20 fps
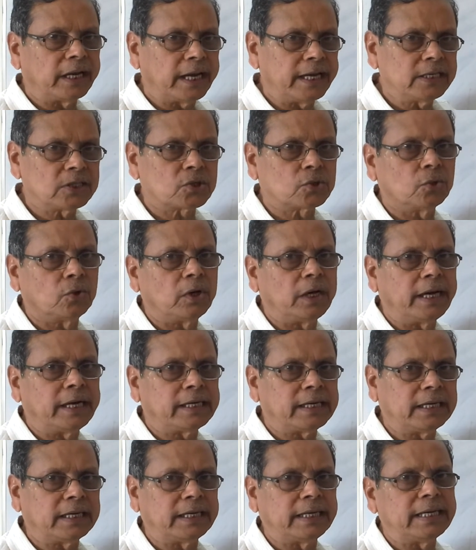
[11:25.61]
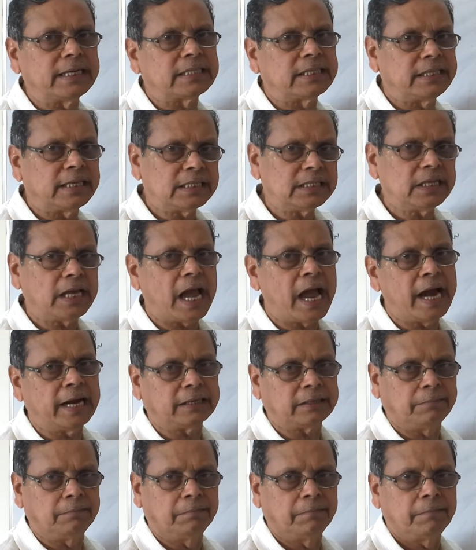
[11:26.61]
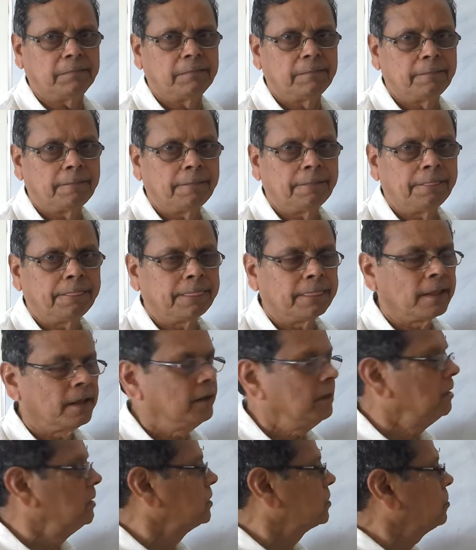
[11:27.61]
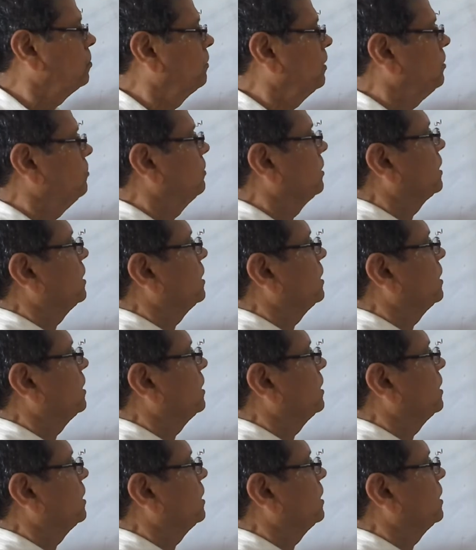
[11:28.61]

isolated gaseous atom. So when we